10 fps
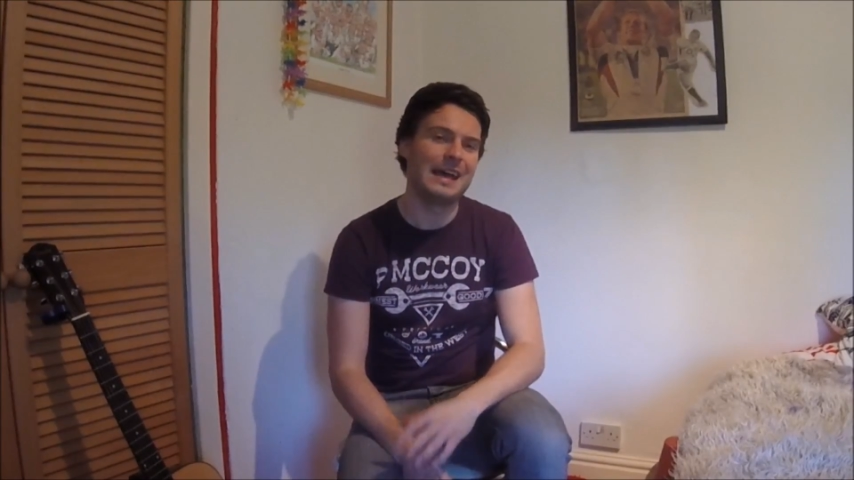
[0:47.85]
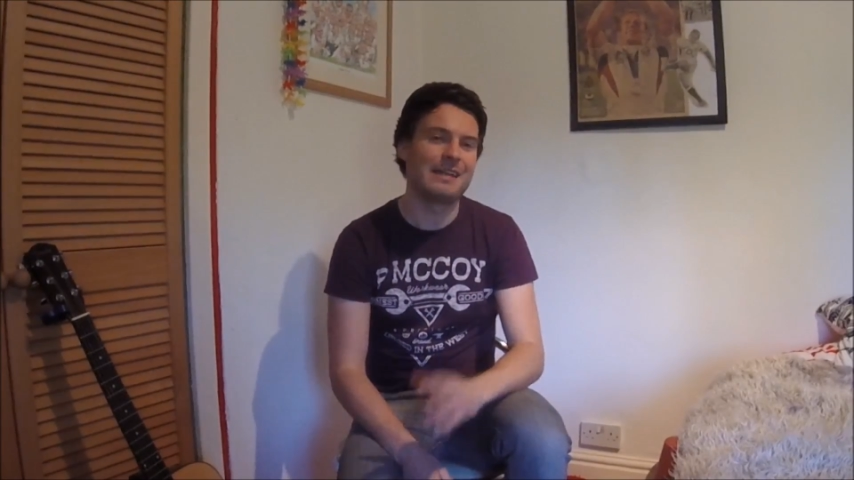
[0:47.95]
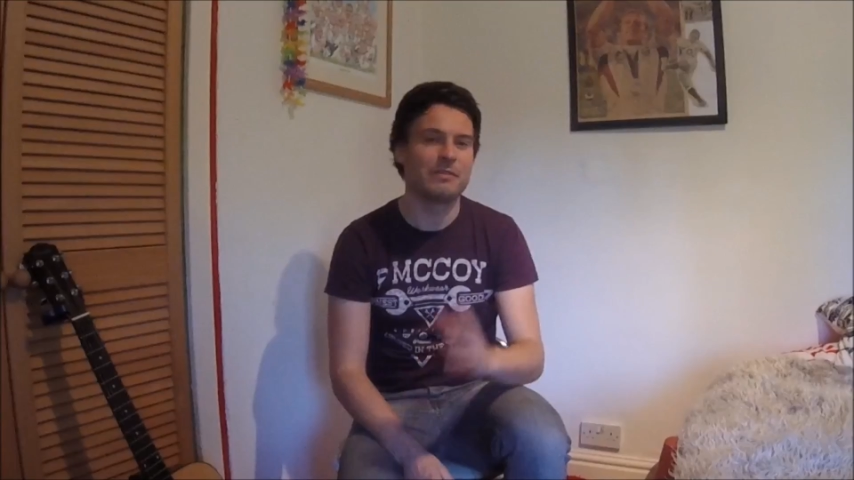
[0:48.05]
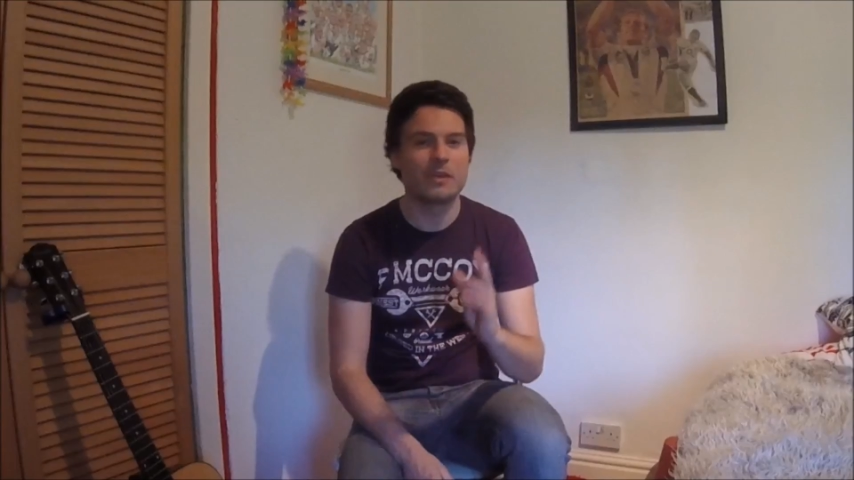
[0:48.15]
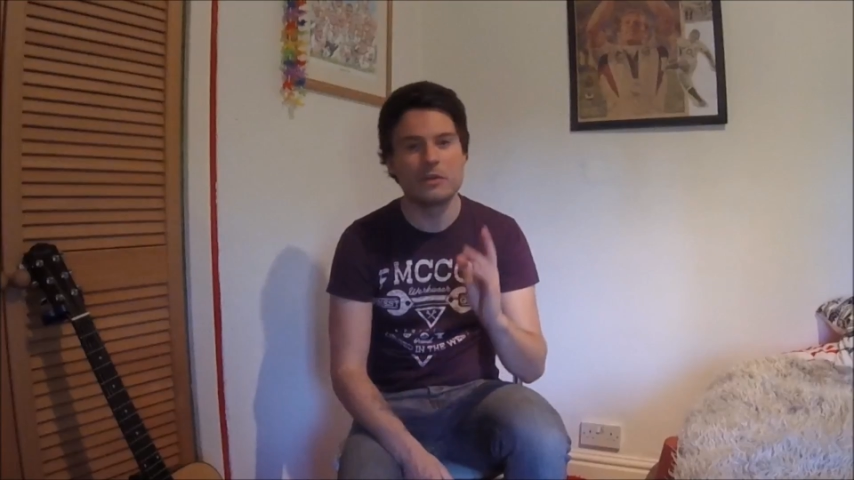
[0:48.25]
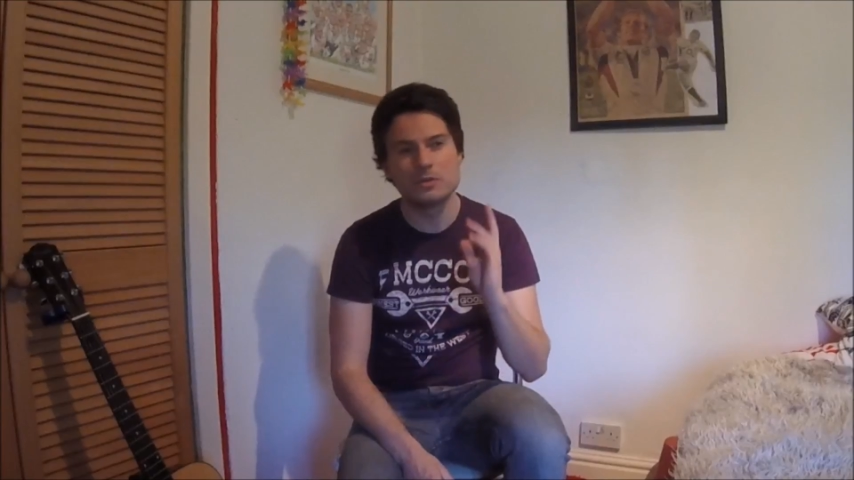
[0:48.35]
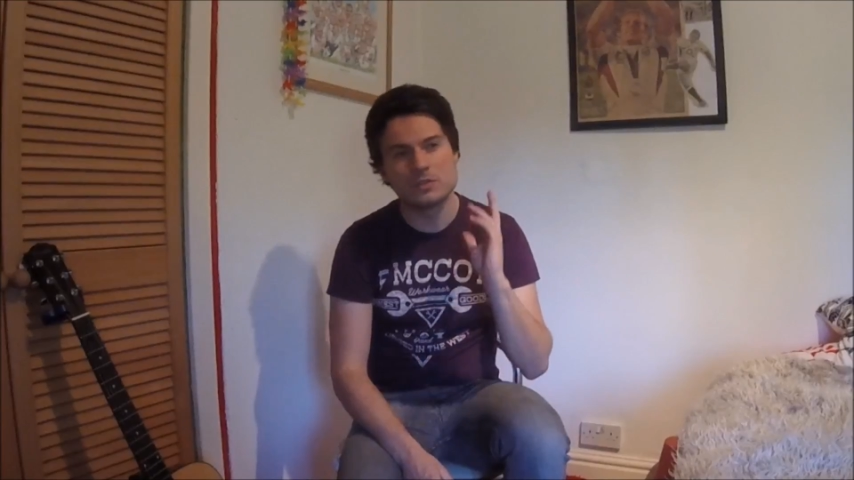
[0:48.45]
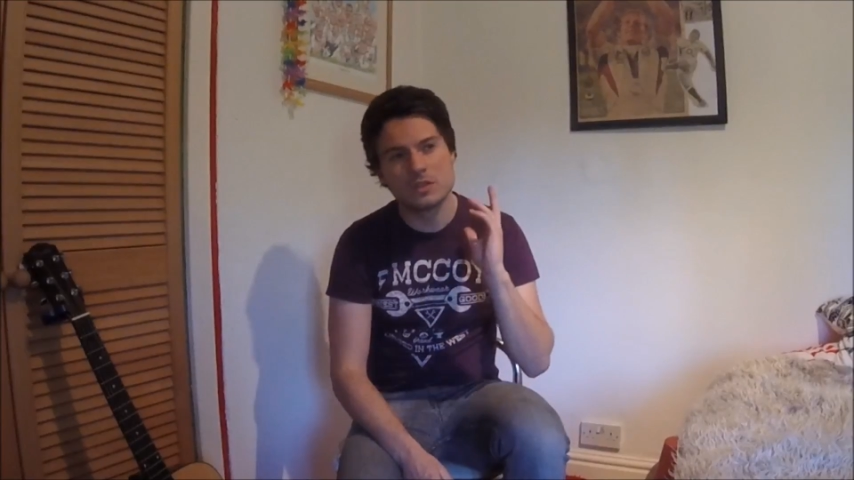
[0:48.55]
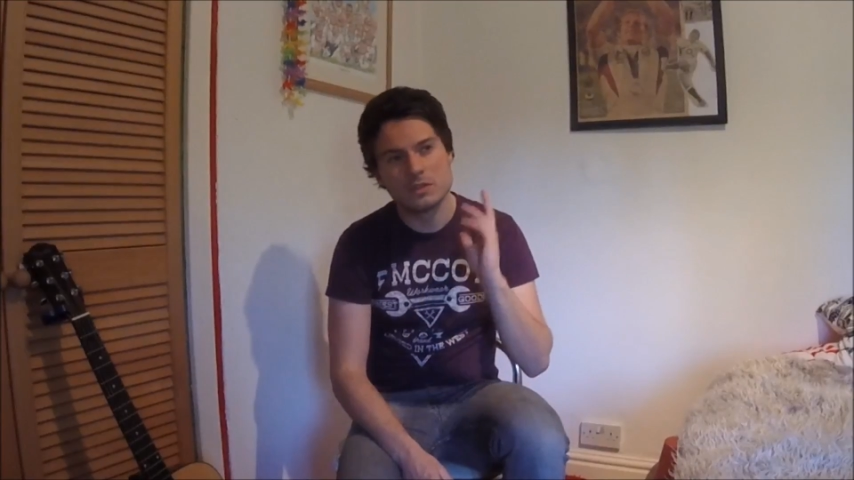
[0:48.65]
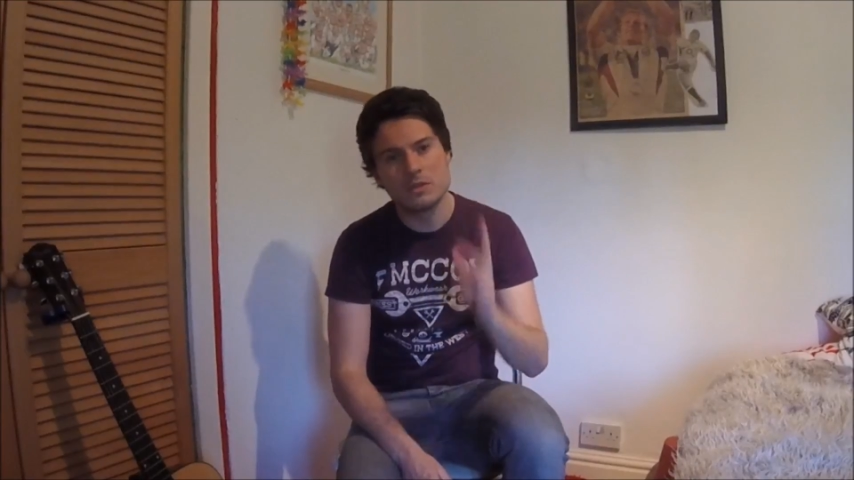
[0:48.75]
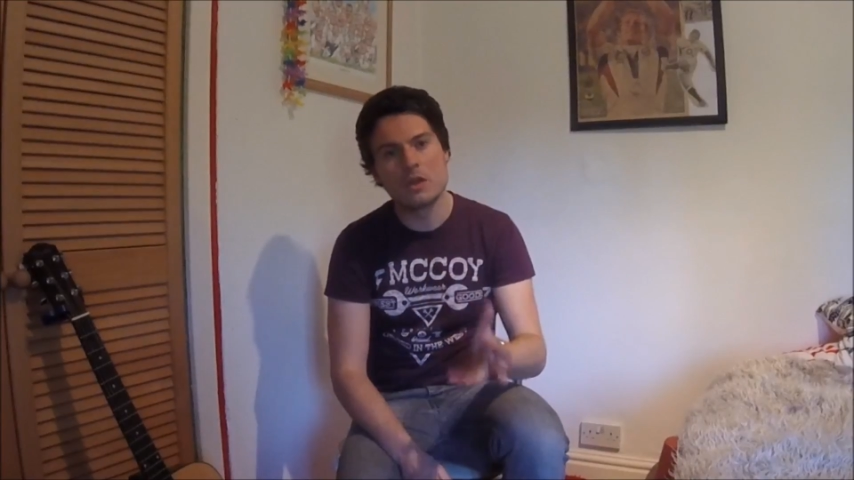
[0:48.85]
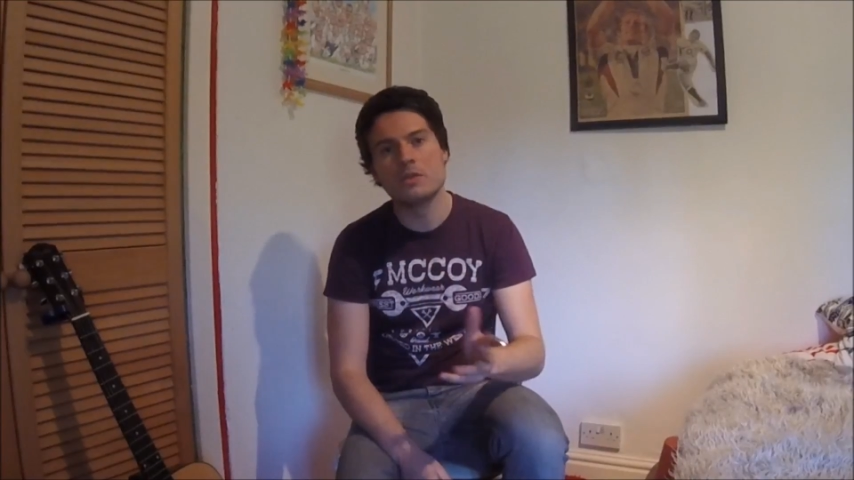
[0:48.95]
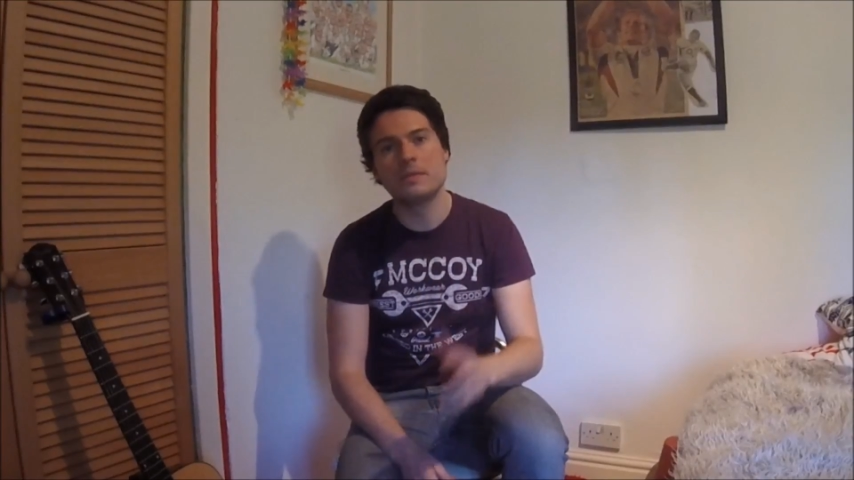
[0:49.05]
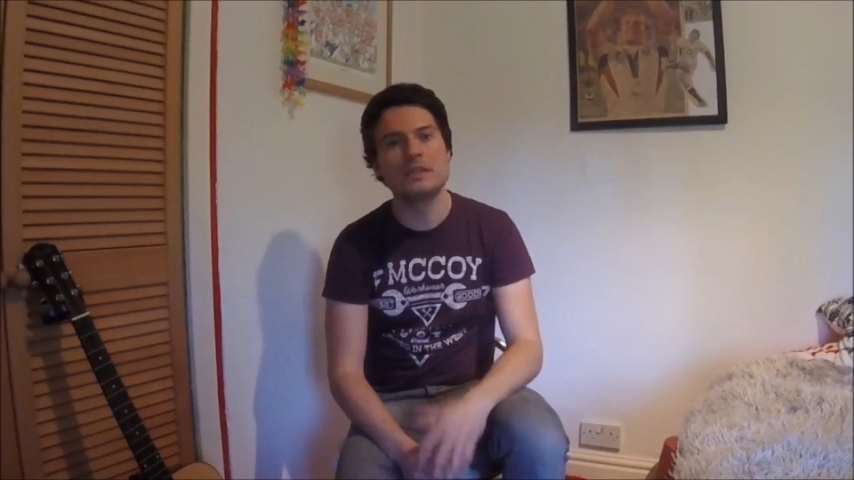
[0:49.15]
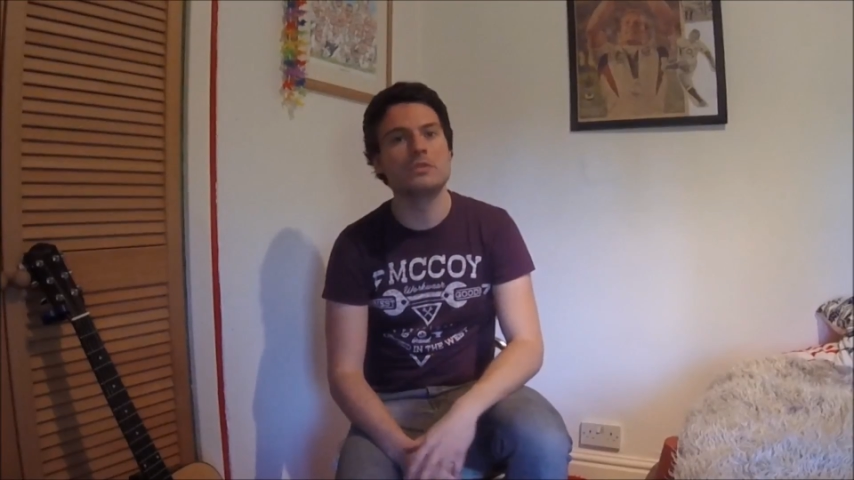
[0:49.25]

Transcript: and those that know me,